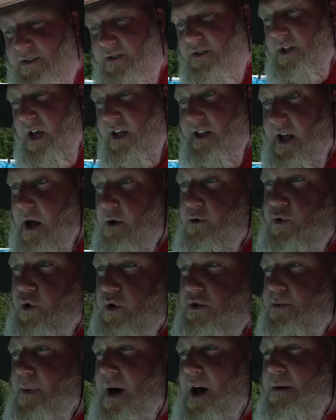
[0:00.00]
It's like down
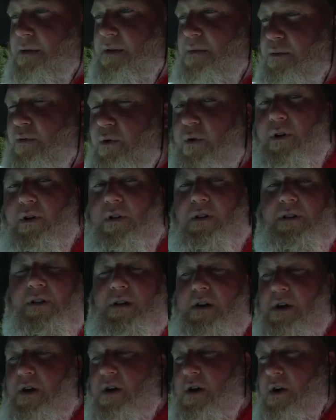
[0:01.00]
towards the bottom of the pool
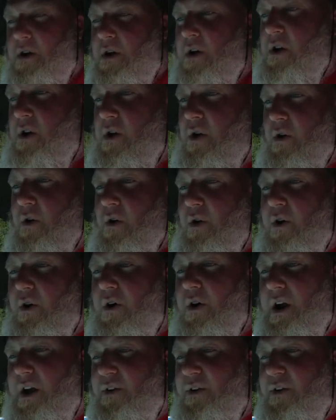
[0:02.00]
or